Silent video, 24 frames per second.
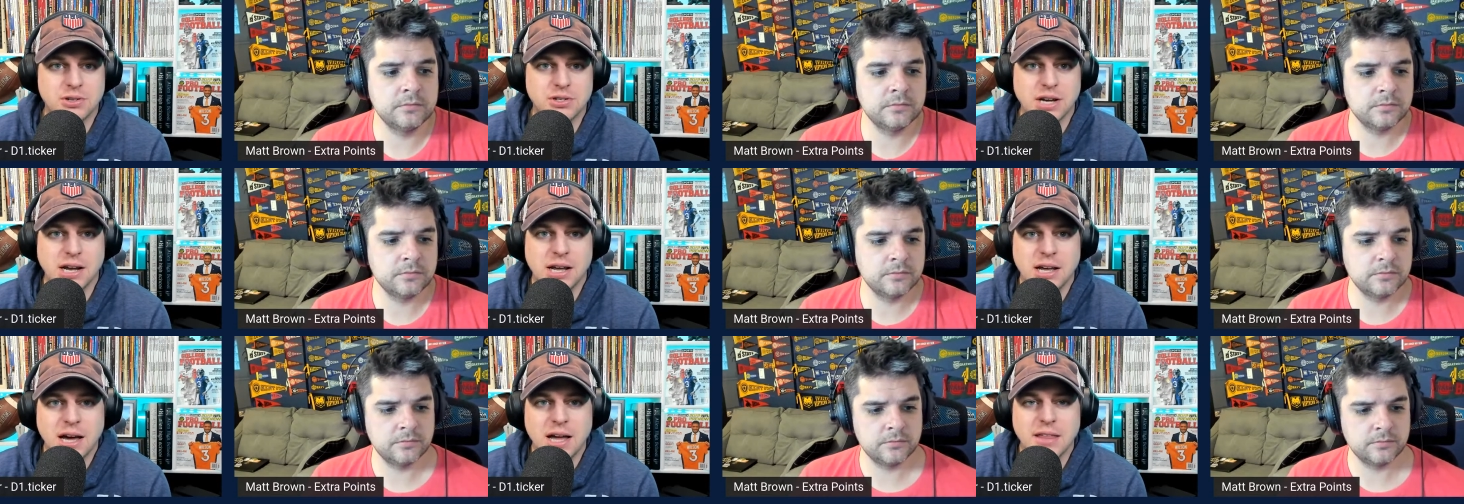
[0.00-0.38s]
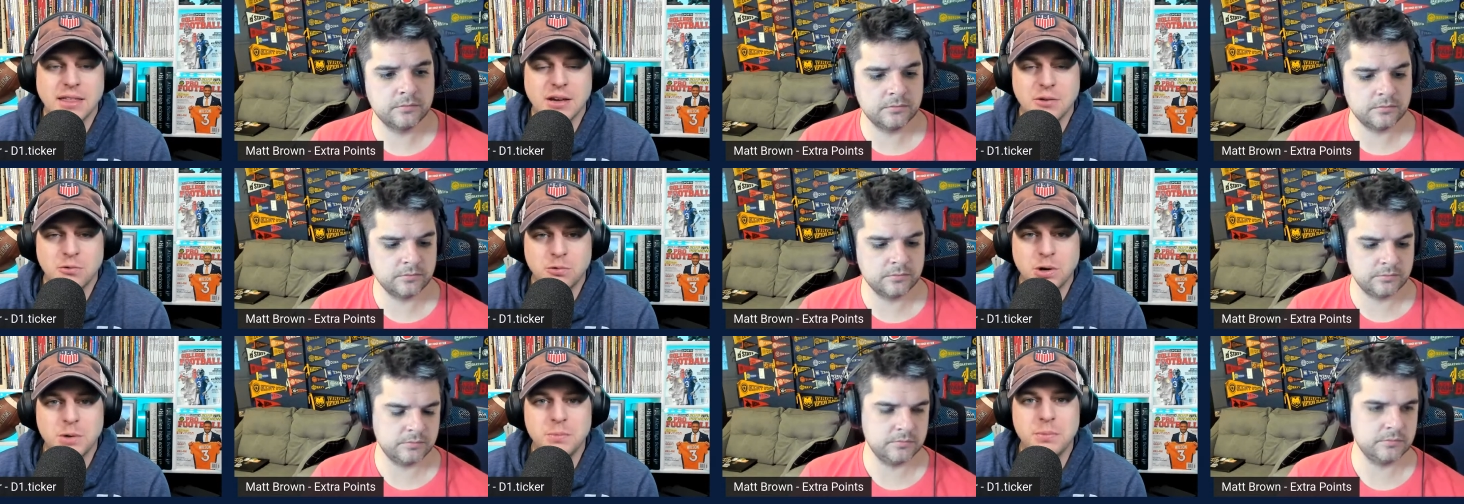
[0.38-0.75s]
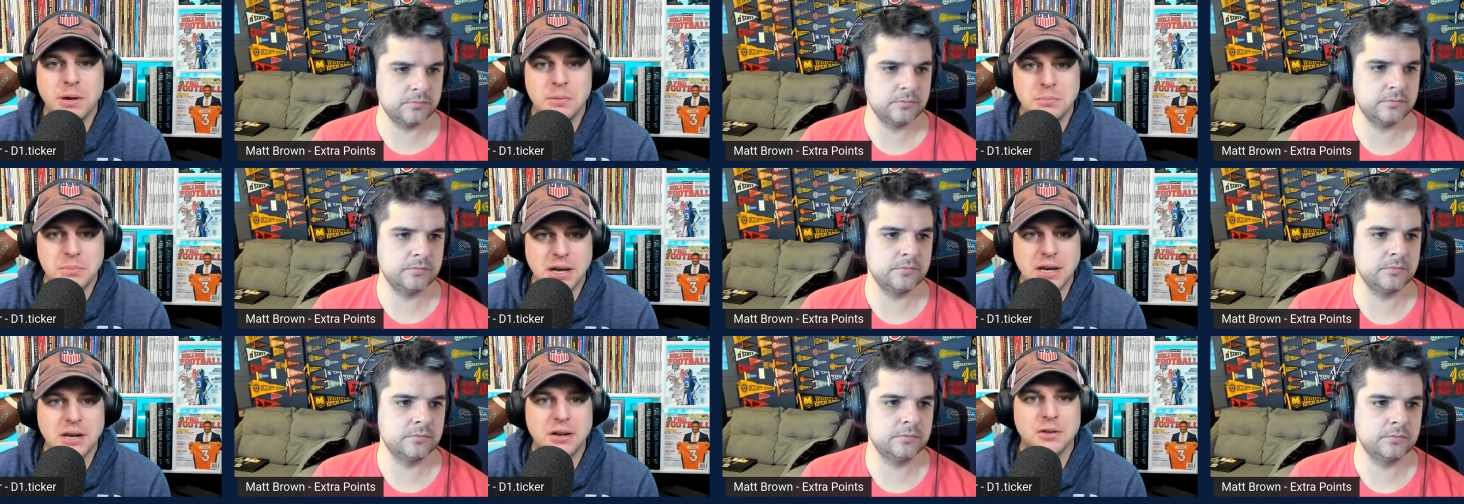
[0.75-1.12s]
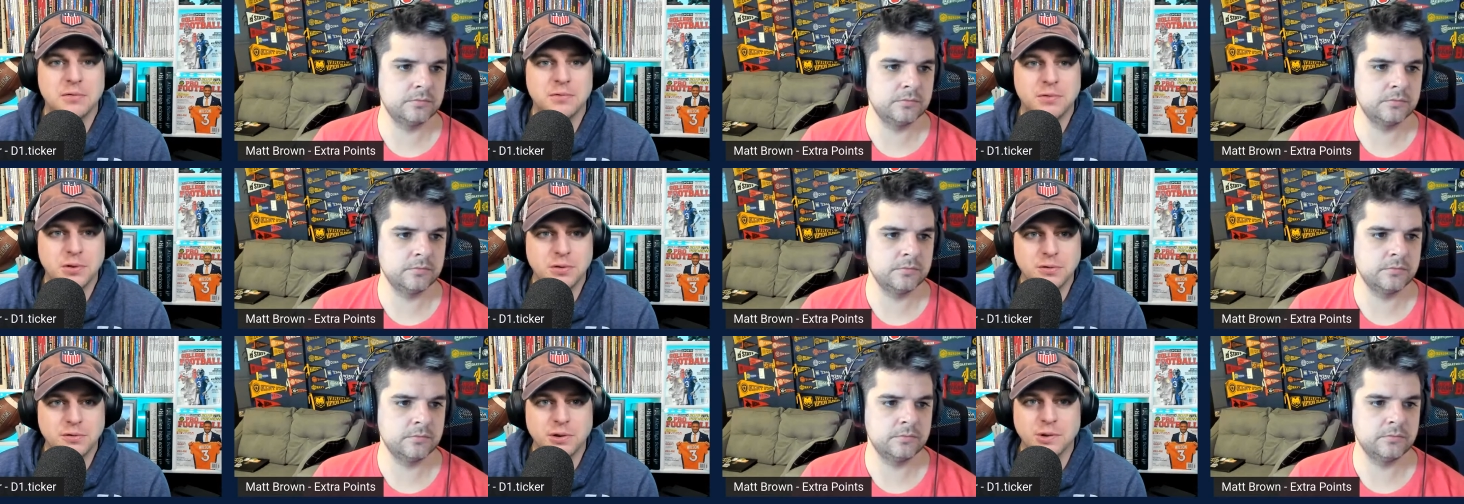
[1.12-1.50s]
Speaker 1: I, I think would be
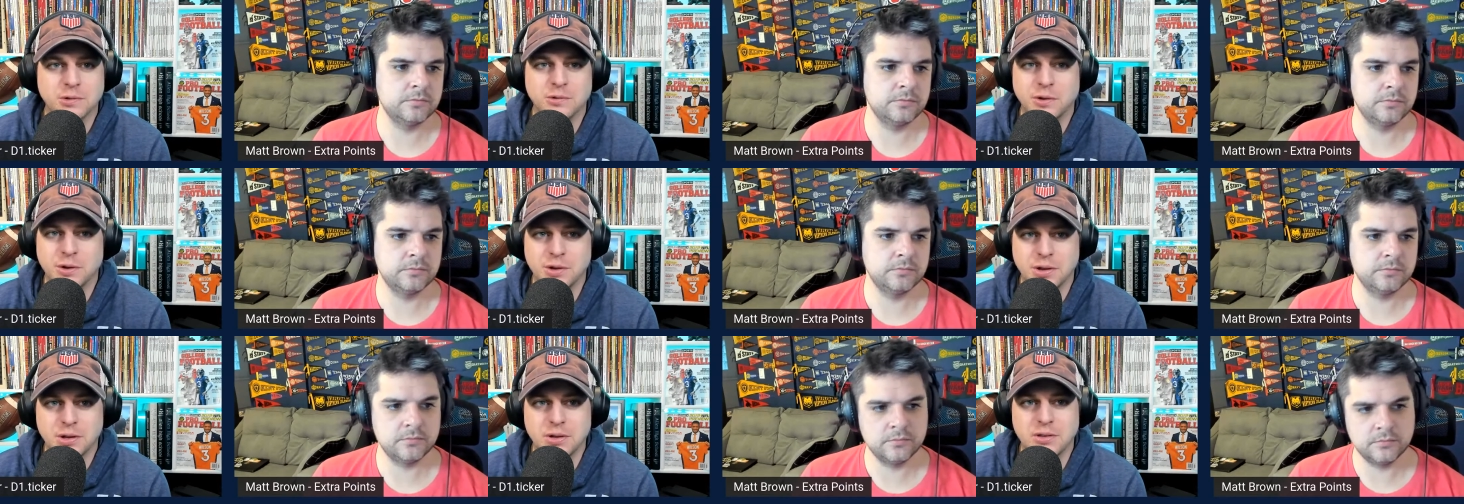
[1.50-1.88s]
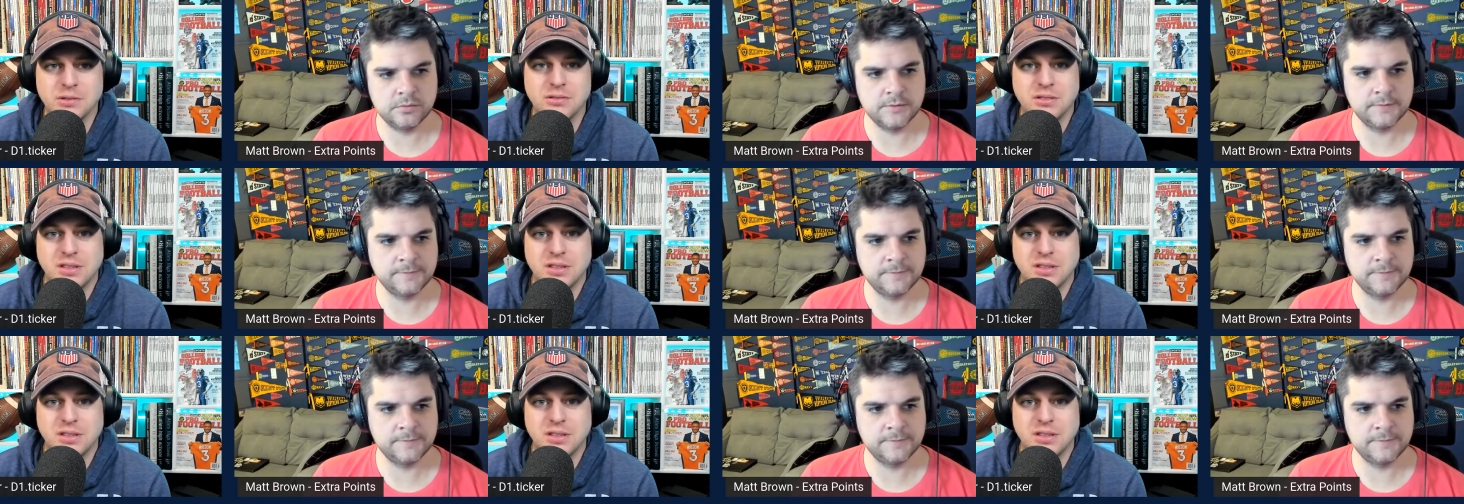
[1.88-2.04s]
meaningful for for the,